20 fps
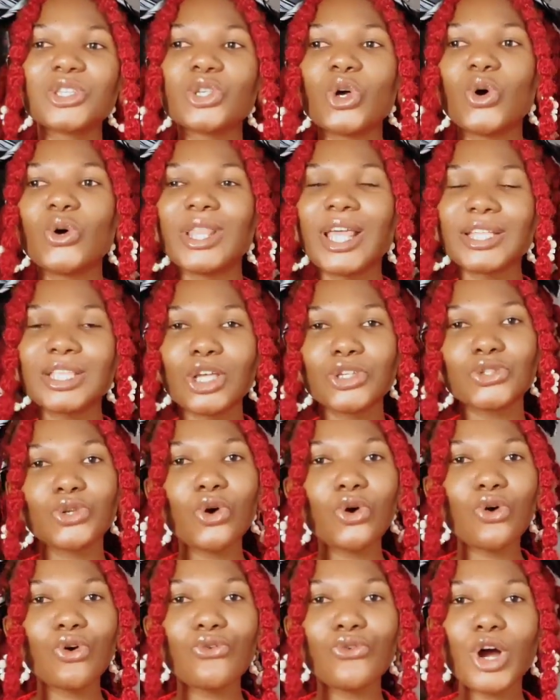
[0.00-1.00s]
so let us
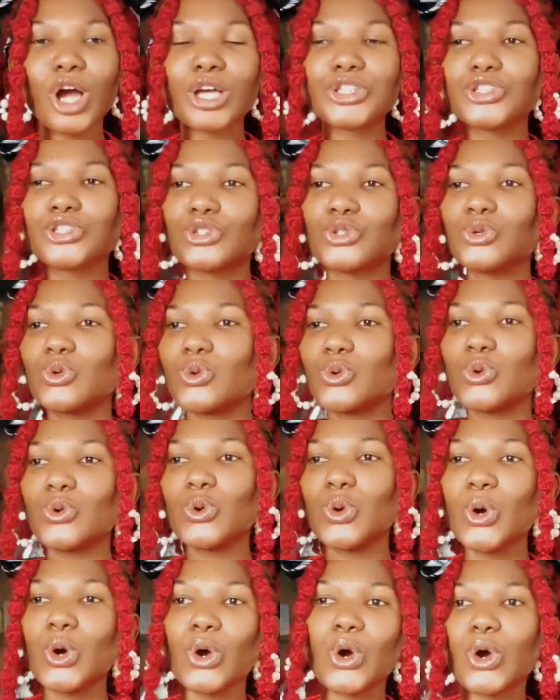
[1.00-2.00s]
go over
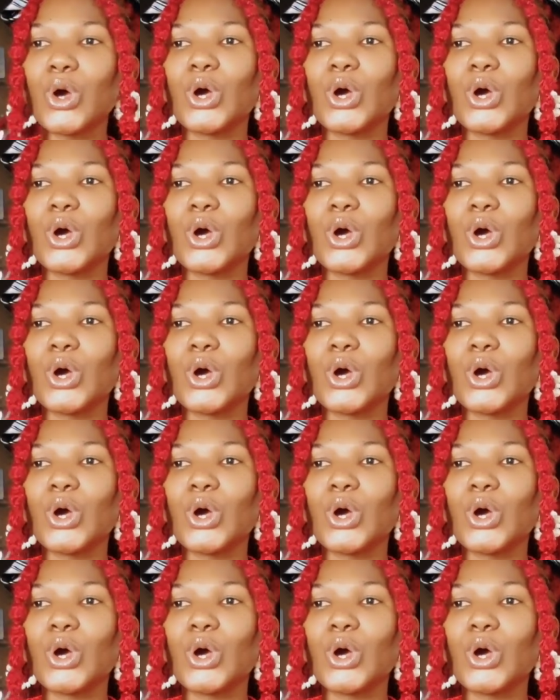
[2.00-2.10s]
to